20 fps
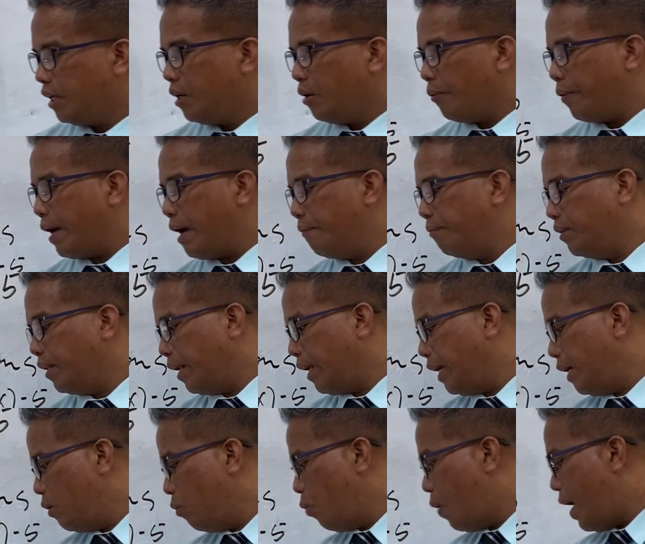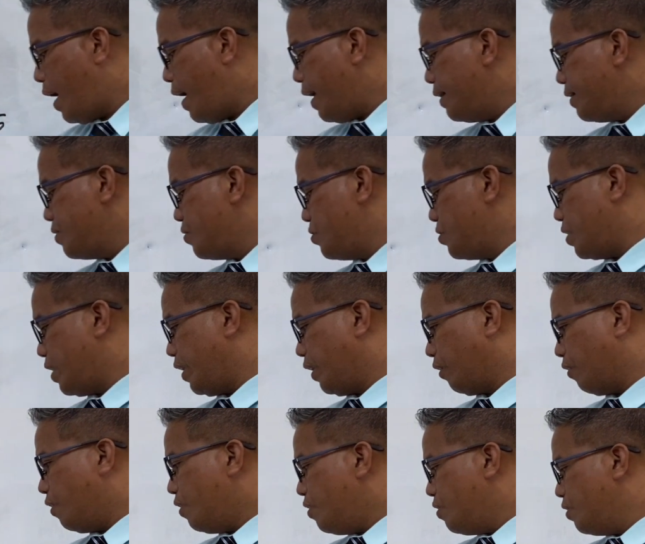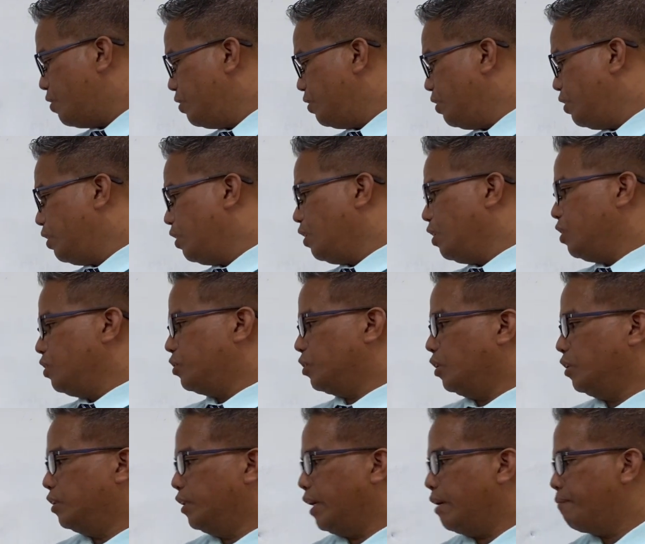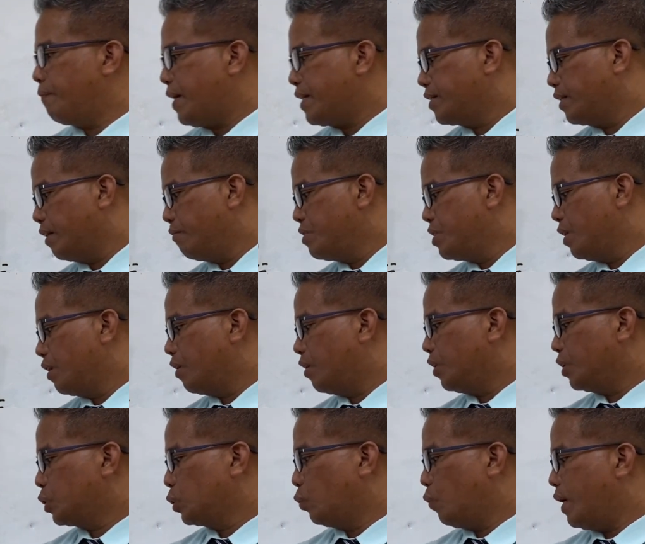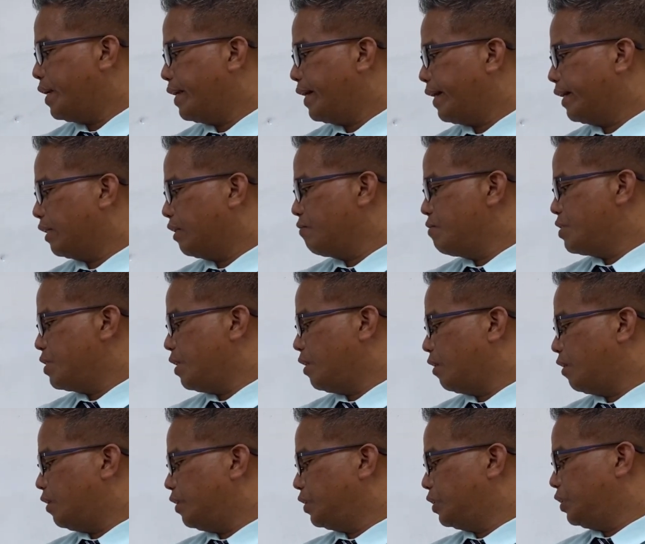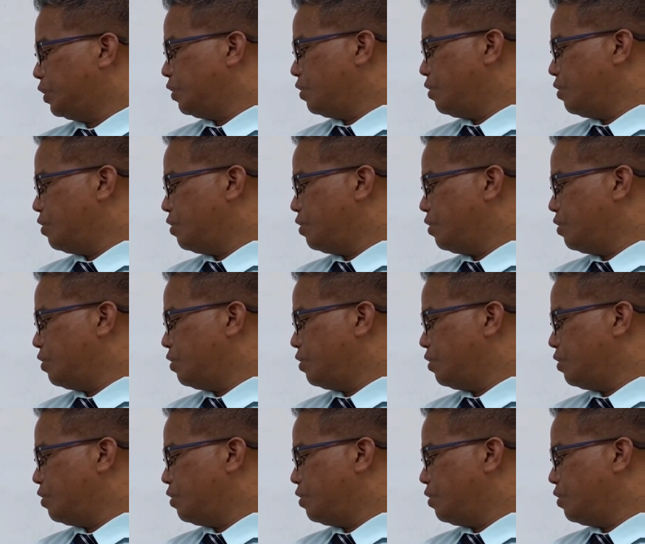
we have 3, 1, 0. So 3 positive zeros, 1 negative zeros,